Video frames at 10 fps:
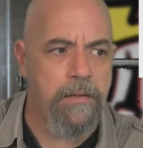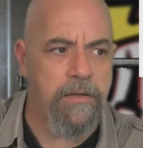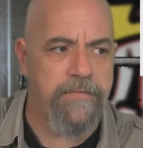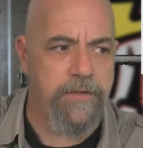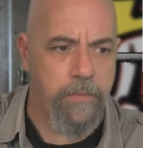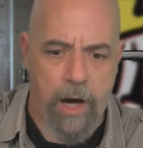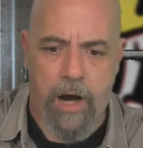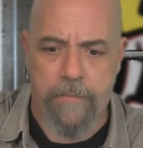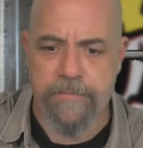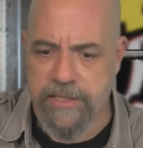If you
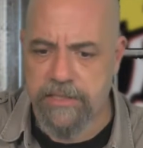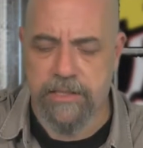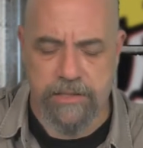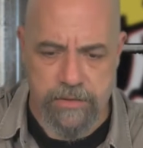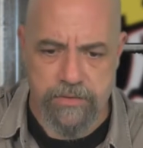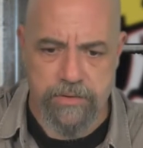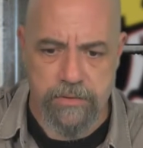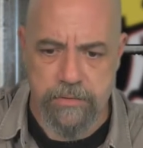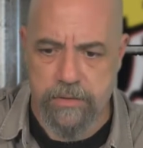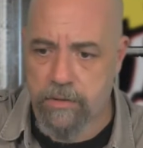are politically neutral
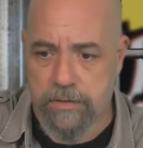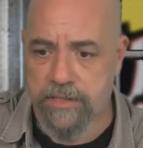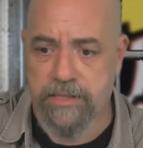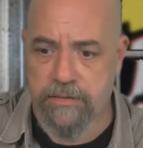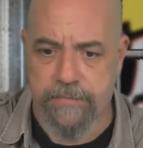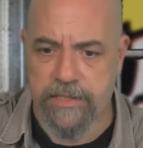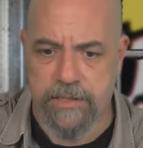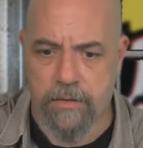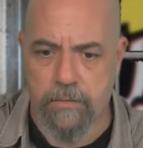and audited to be so,